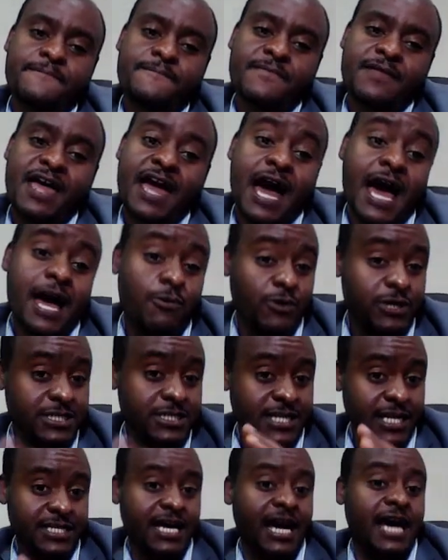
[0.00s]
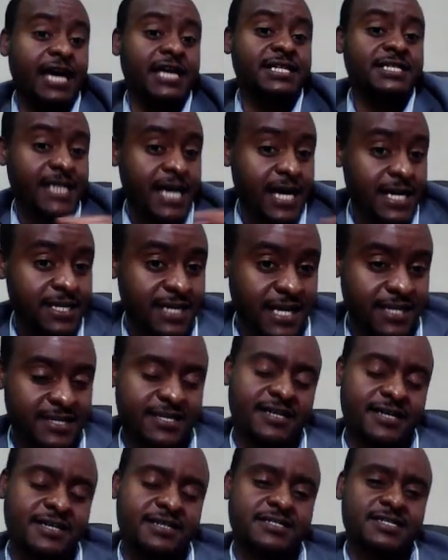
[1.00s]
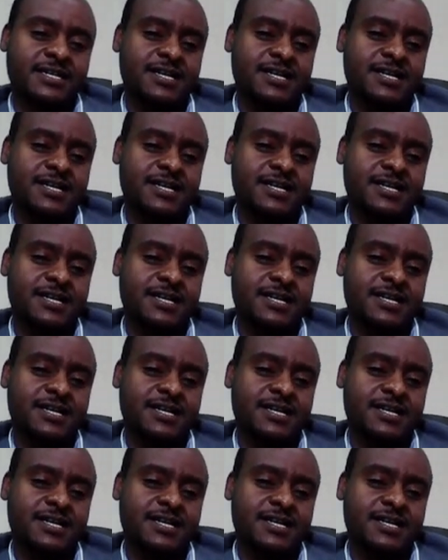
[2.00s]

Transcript: I want that thing, I decide that things.